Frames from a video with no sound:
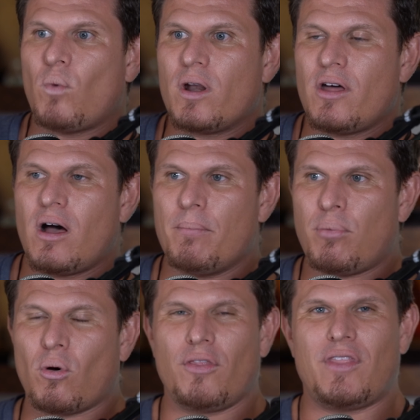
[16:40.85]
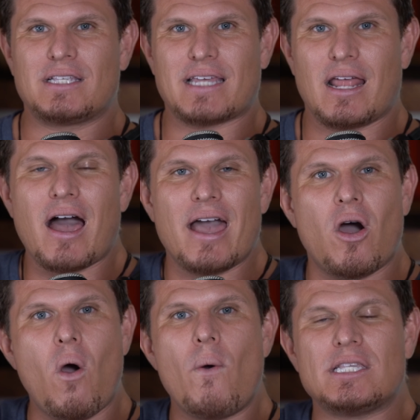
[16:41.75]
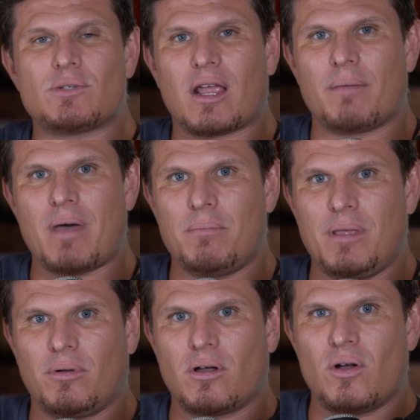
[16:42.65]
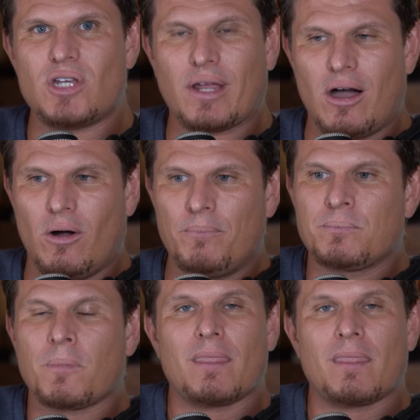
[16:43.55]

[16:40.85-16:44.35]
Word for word: One of the important things that I always recommend people go check out,